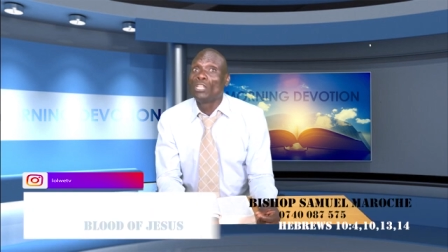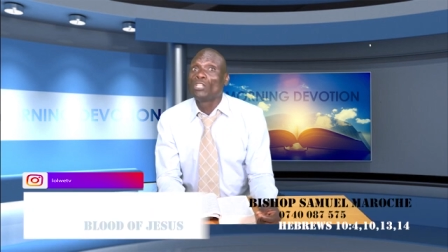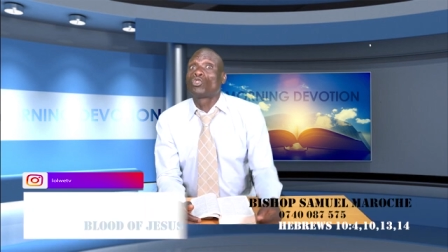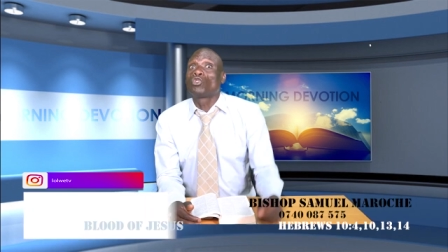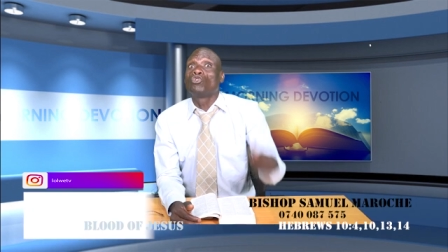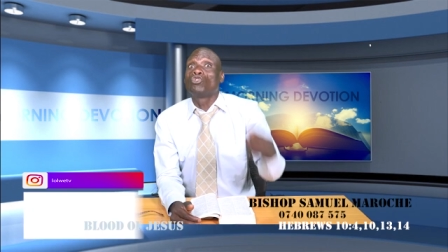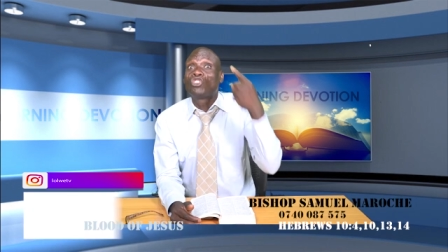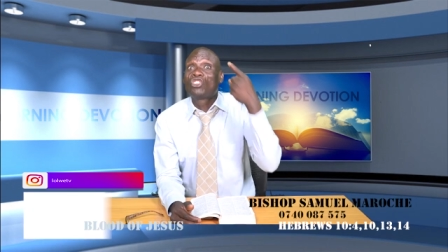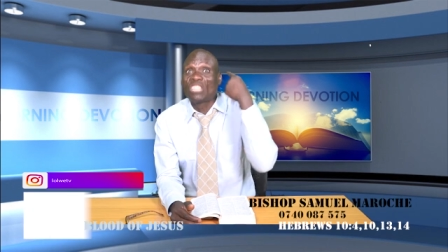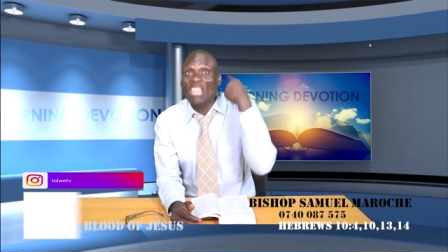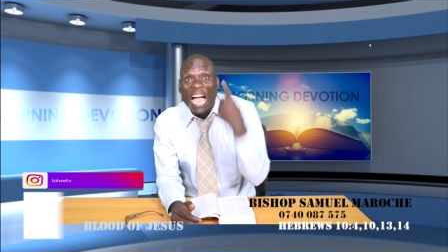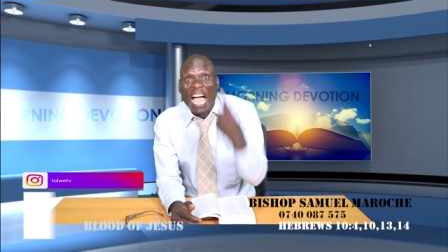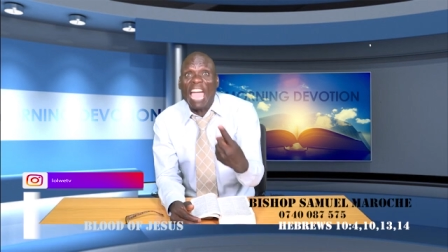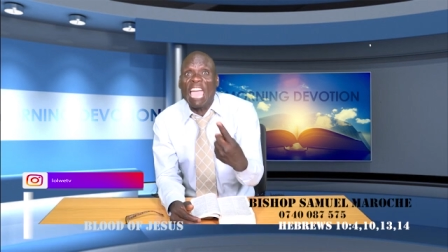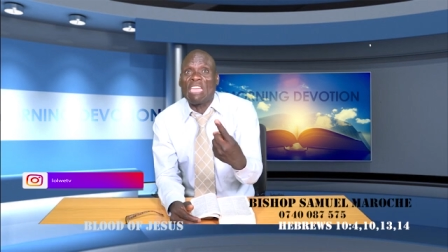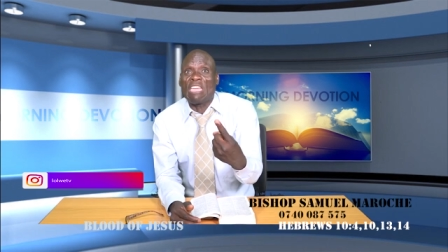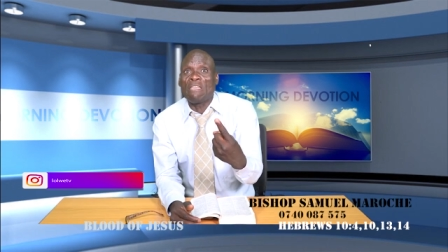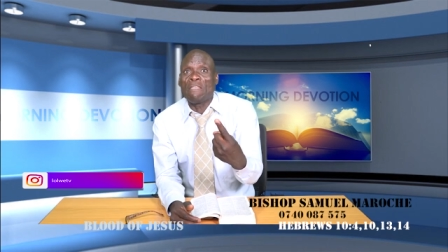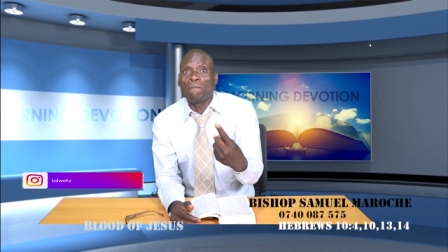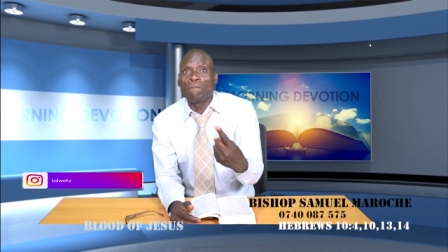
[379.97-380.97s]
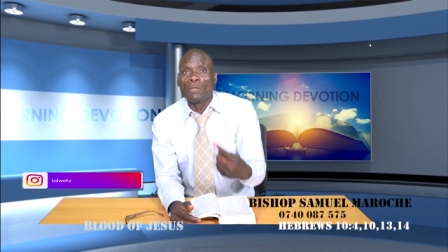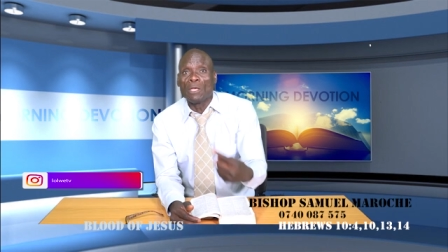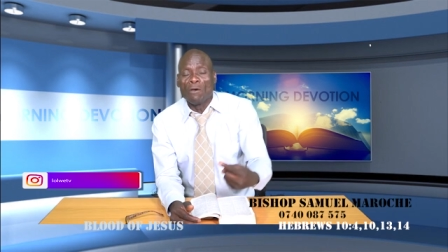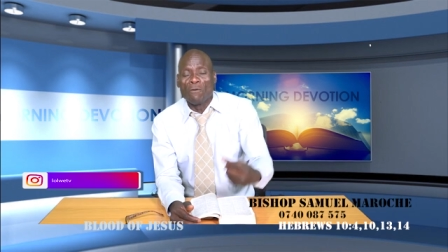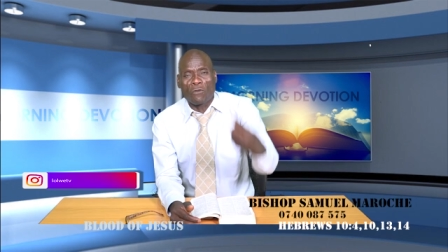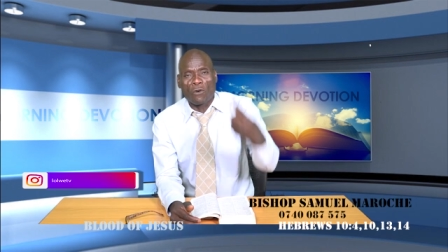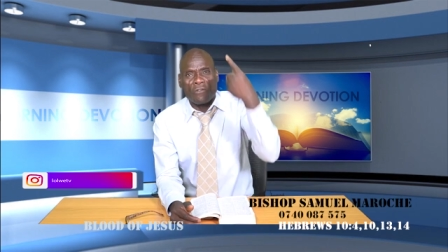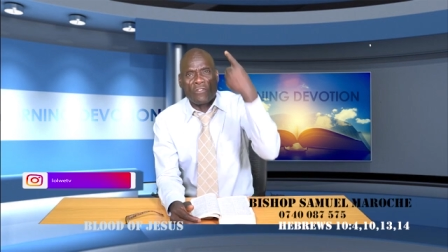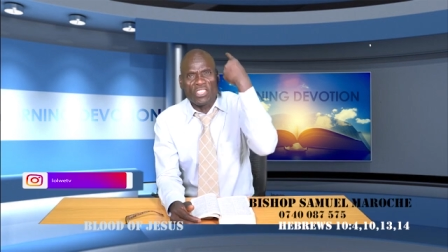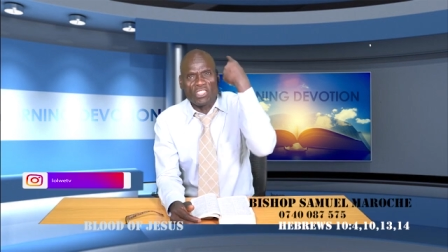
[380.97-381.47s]
to die
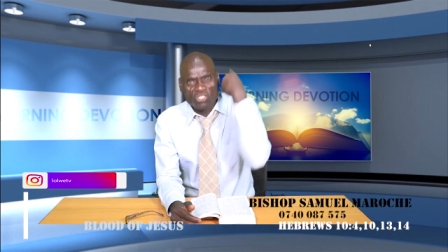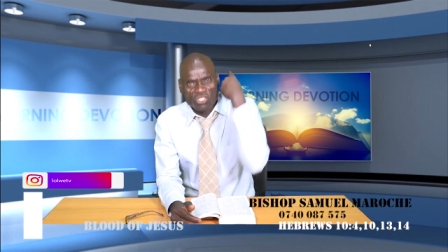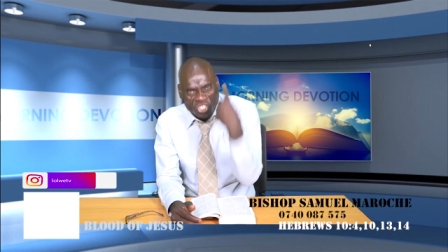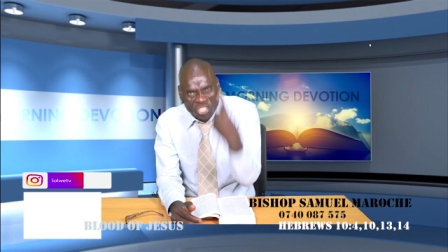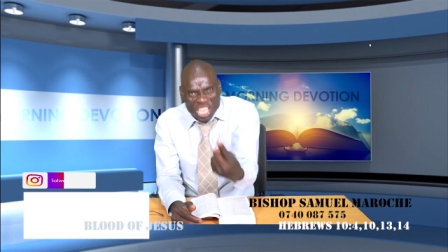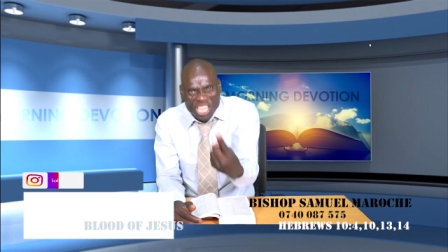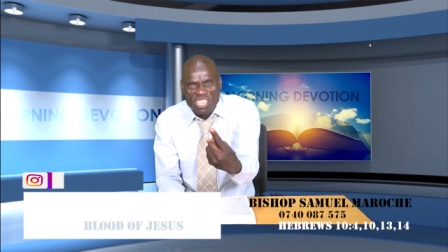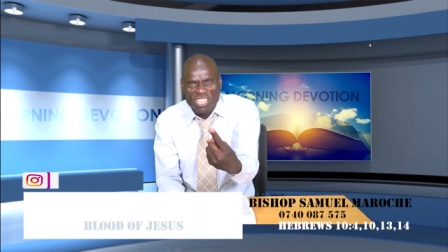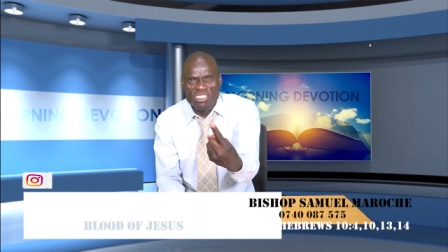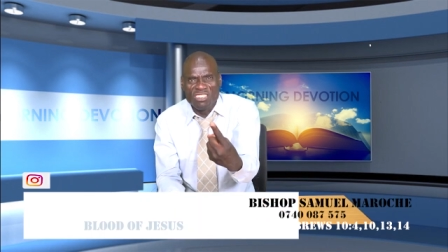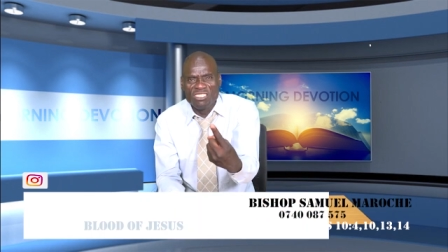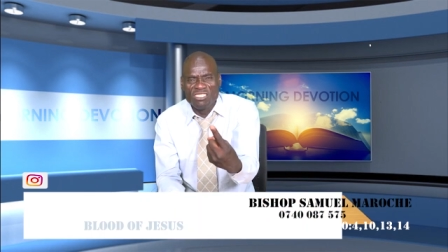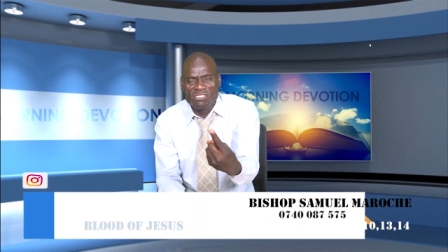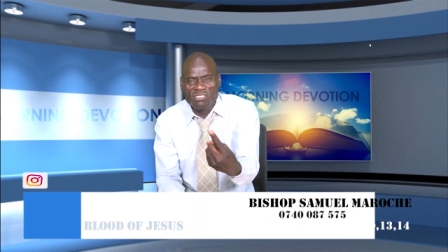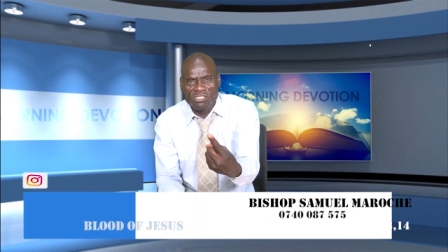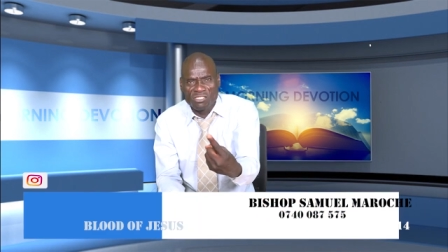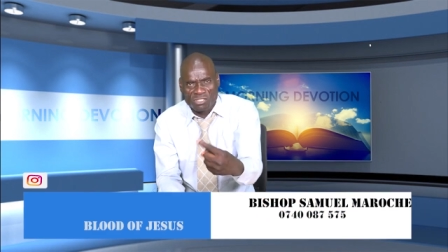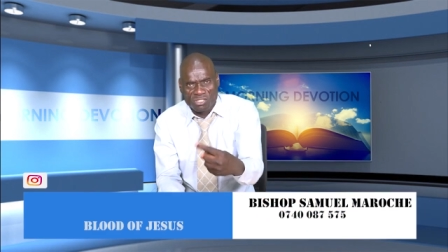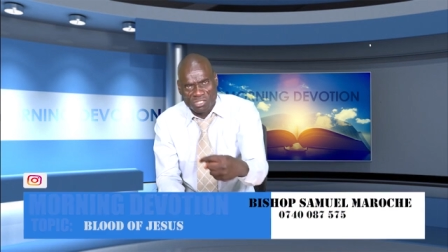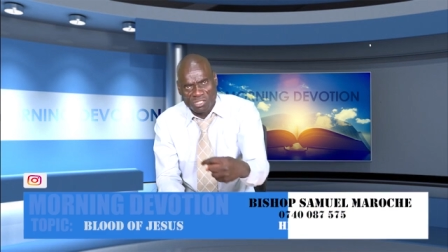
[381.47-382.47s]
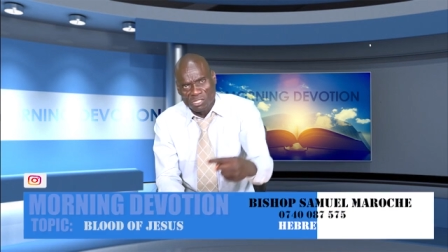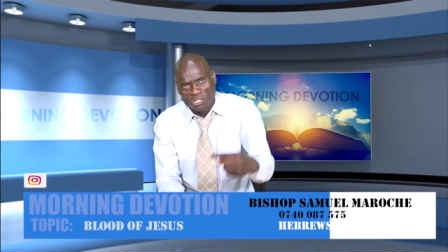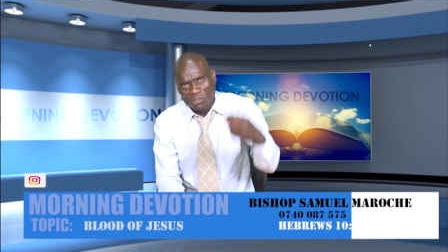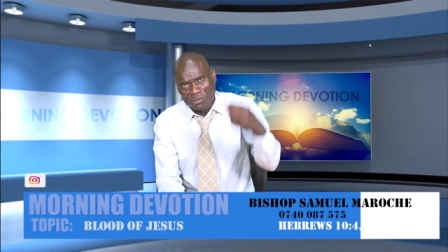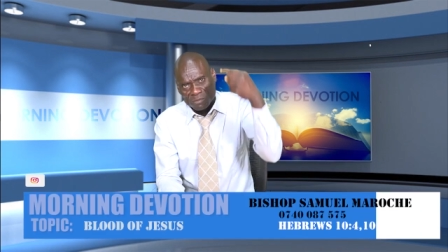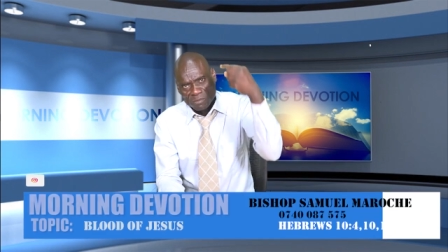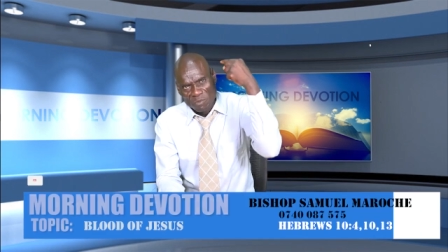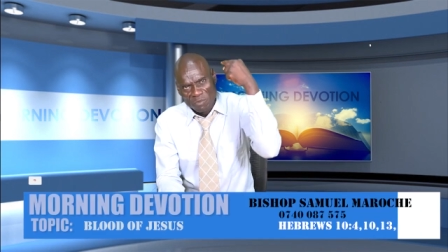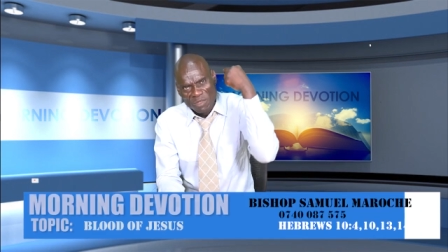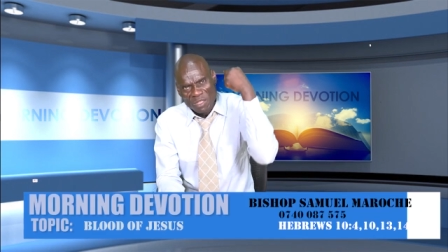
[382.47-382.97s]
for the sins
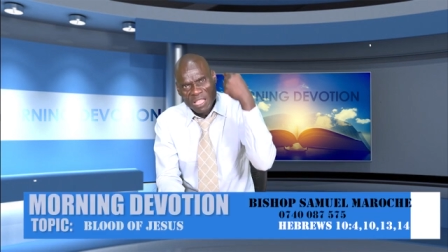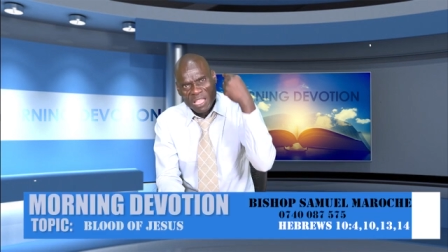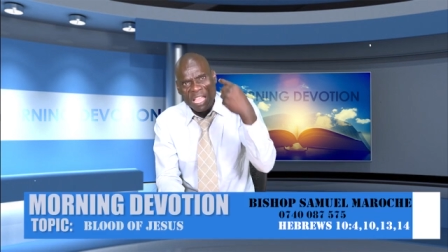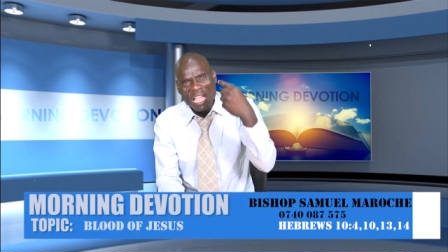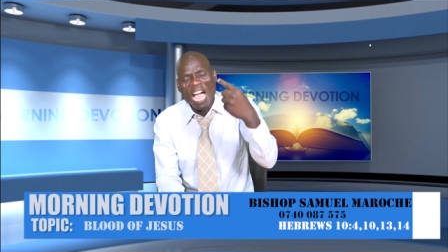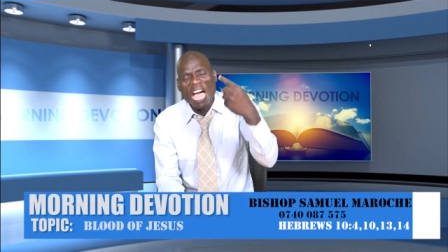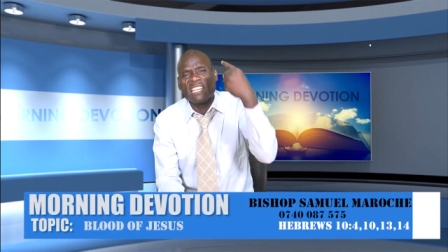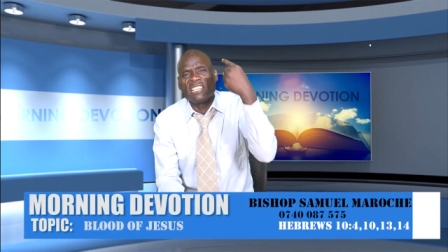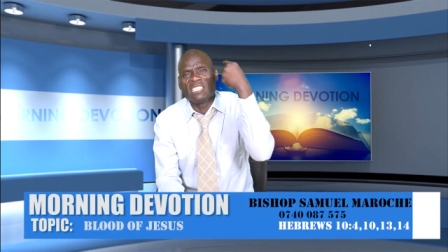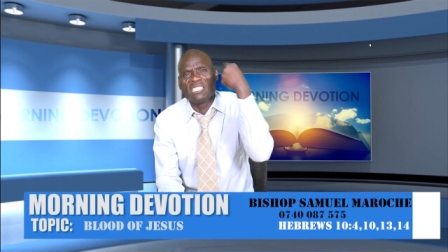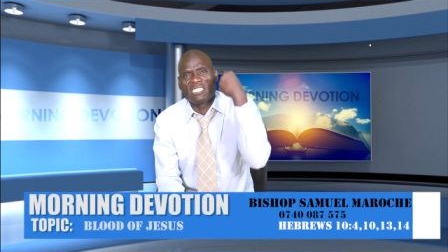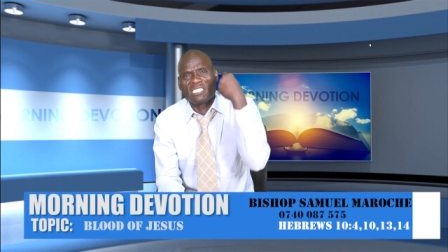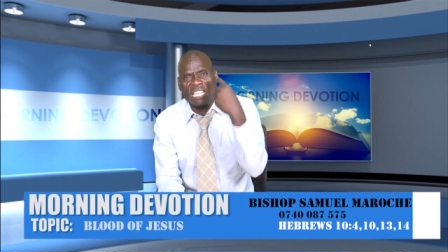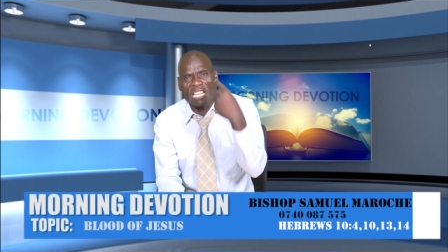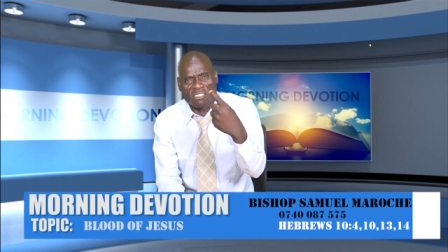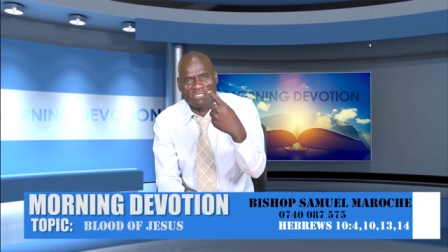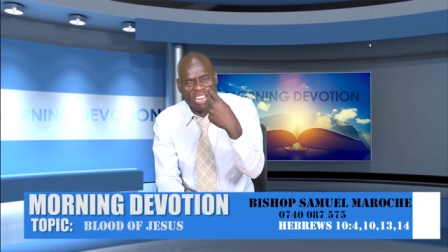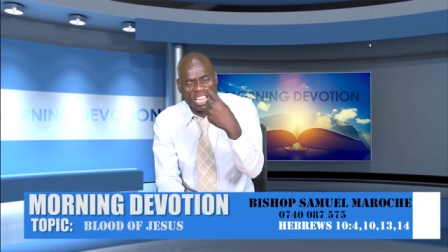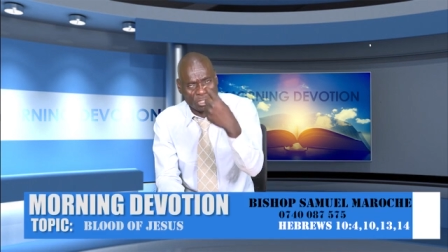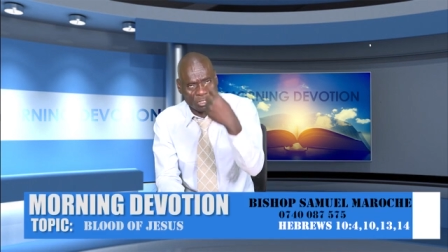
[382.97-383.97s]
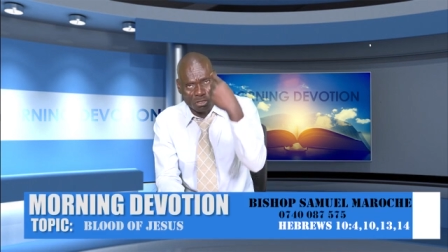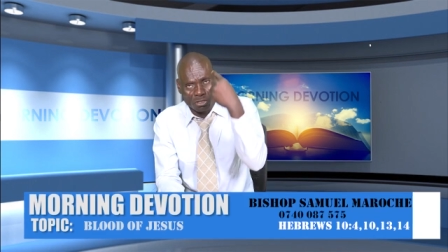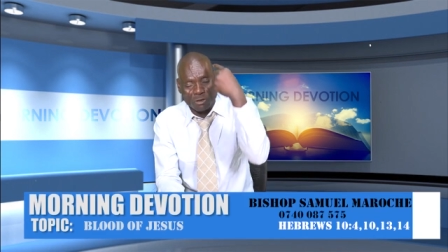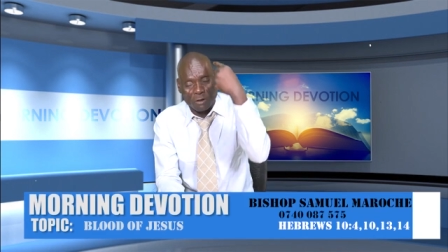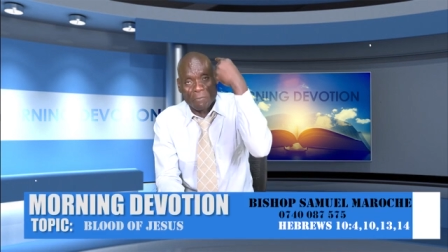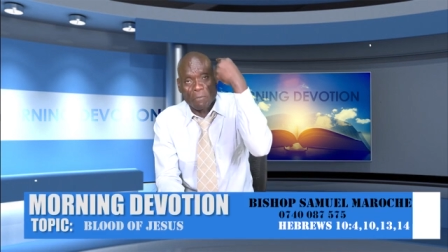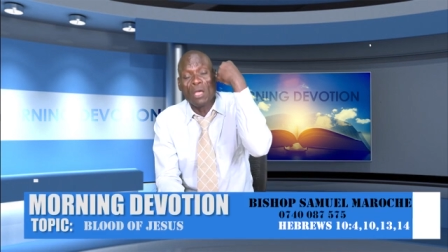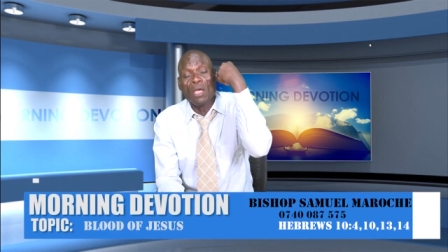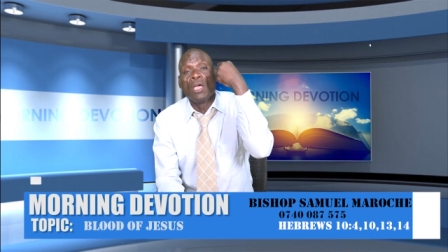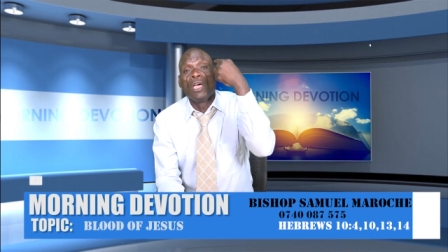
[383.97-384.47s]
and integrations
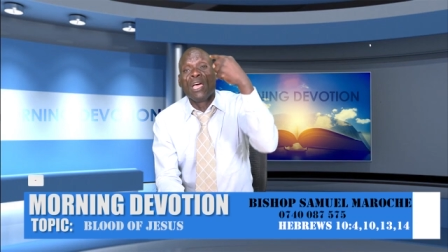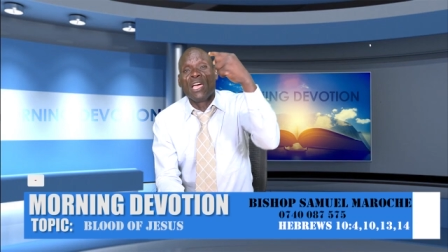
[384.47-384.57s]
of